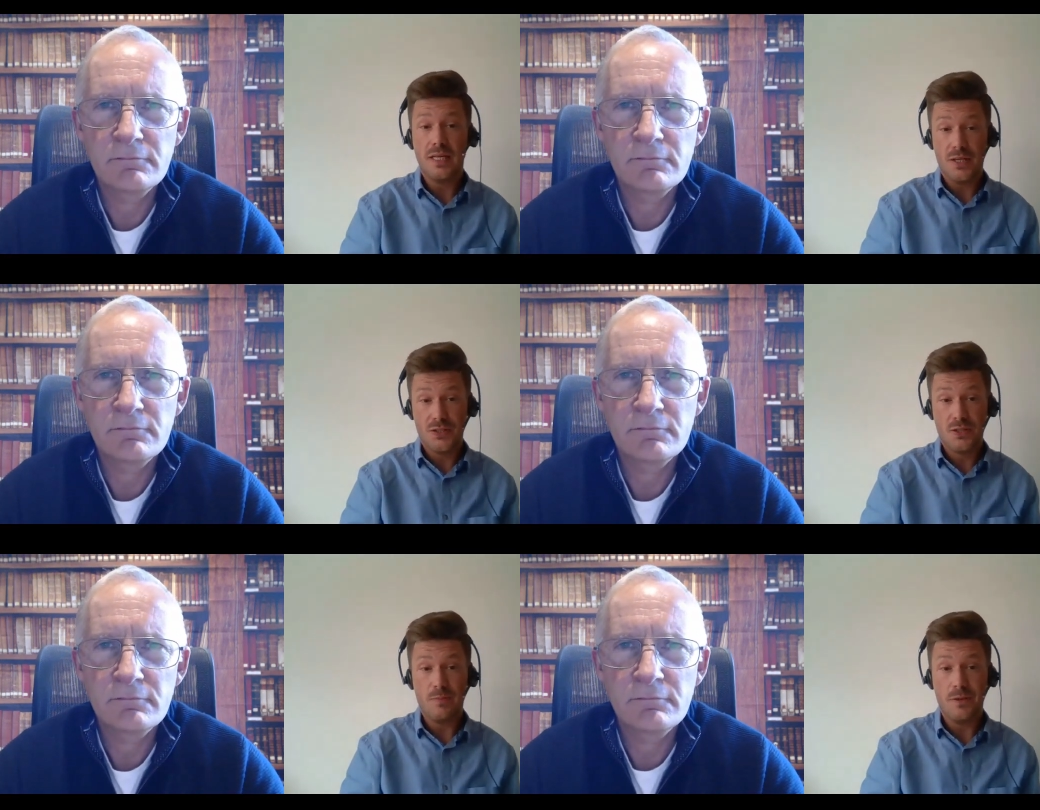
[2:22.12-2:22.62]

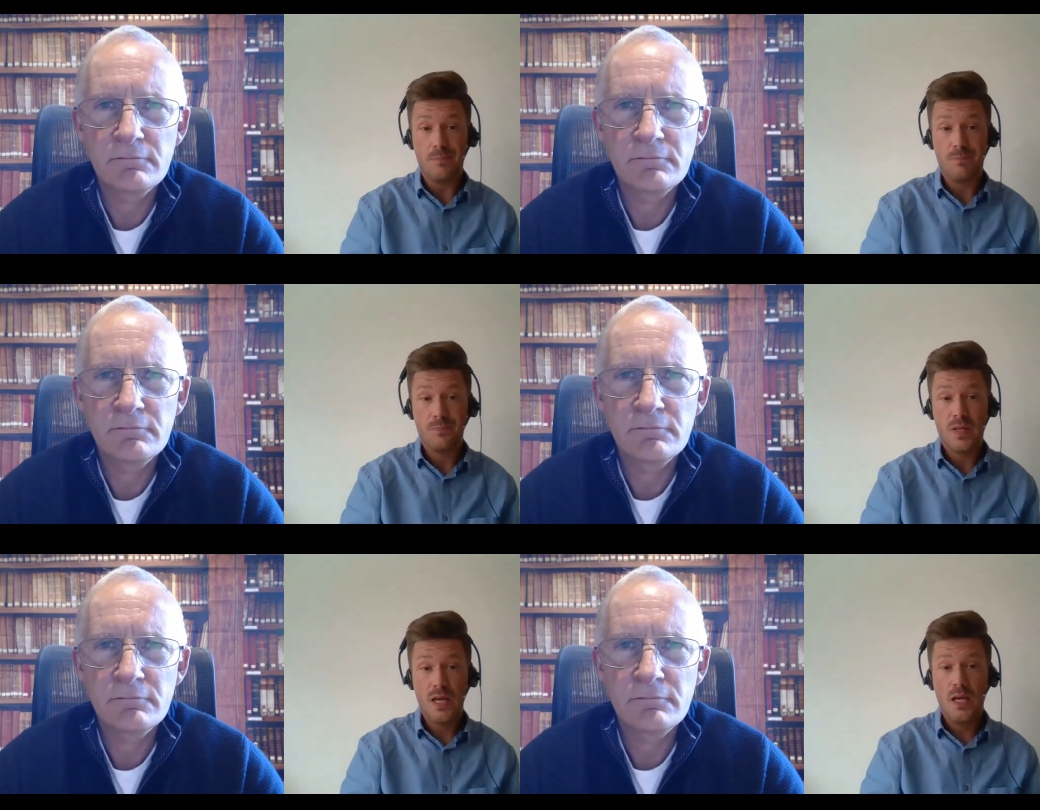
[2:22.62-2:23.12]
Speaker 1: customer.
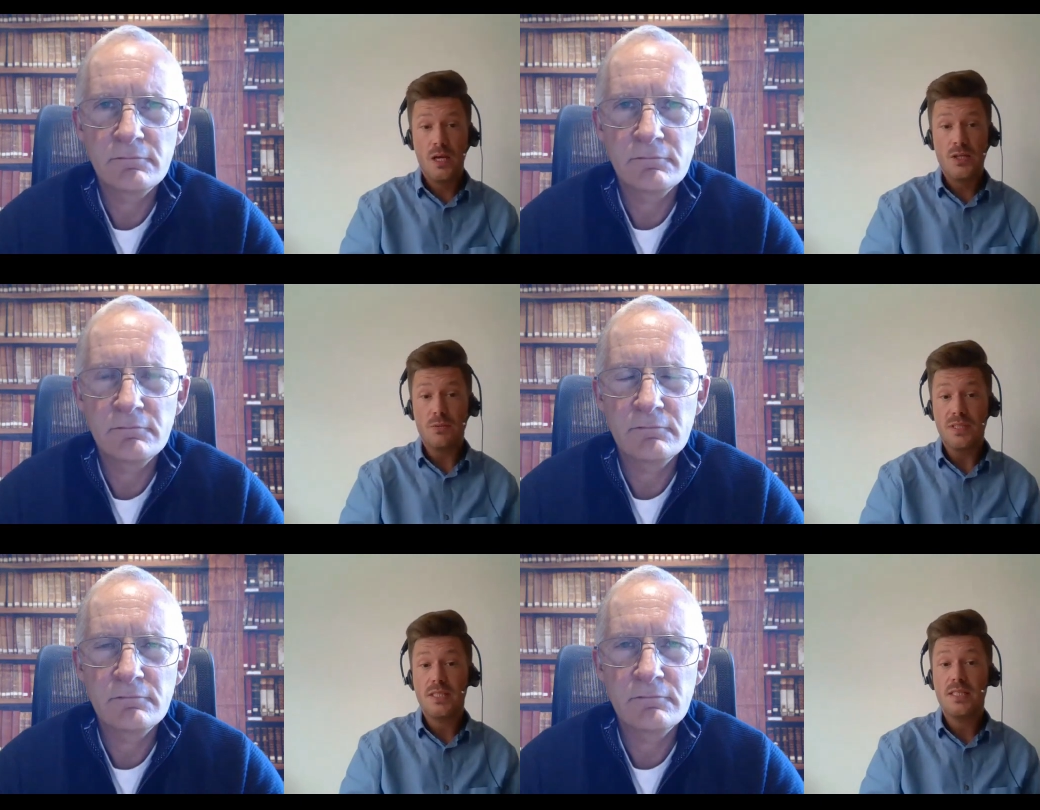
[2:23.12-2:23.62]

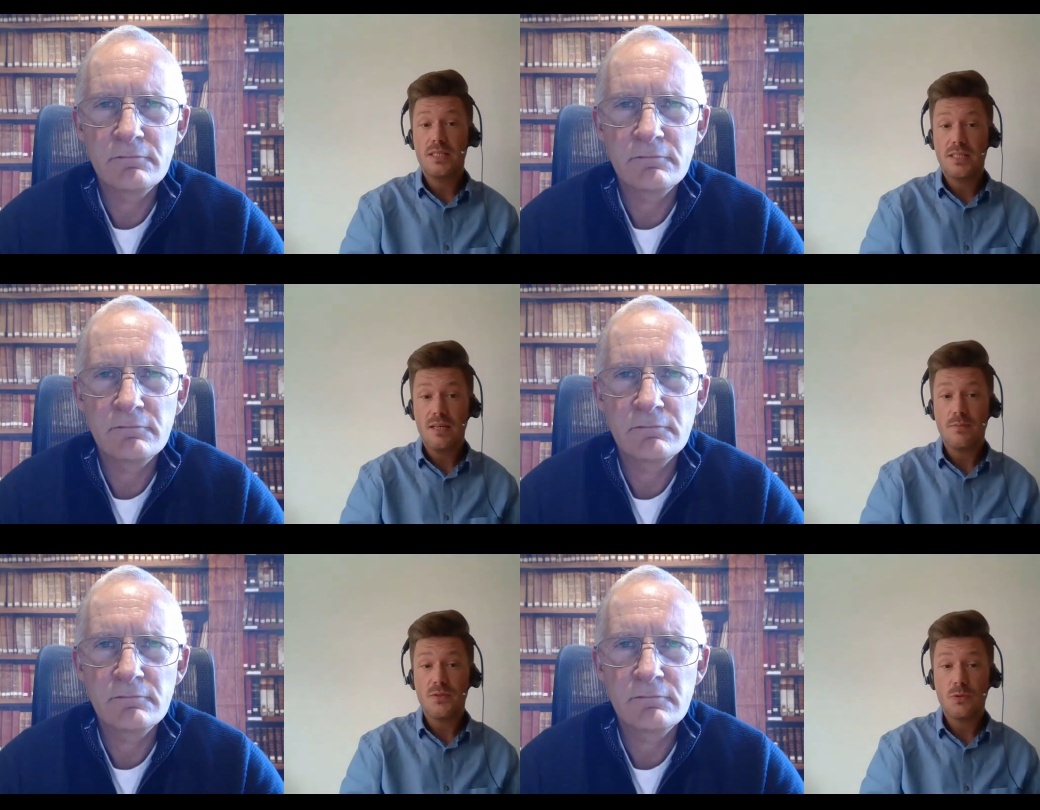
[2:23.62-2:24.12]
So as
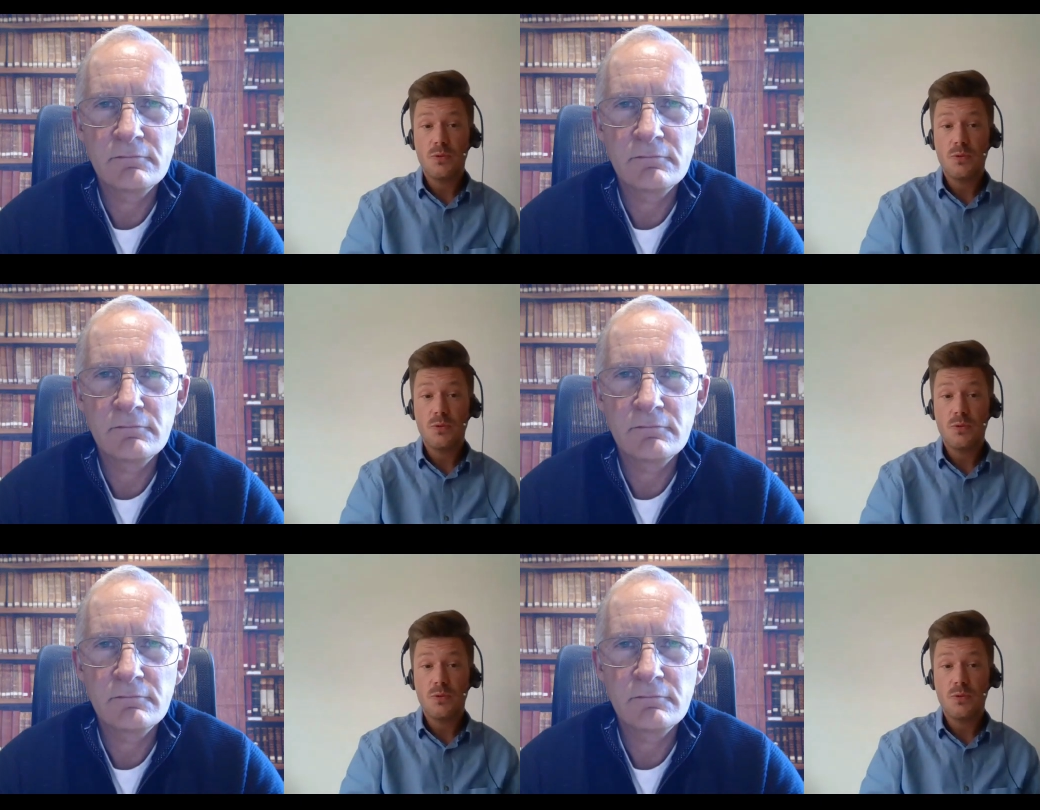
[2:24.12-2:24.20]
CSMs,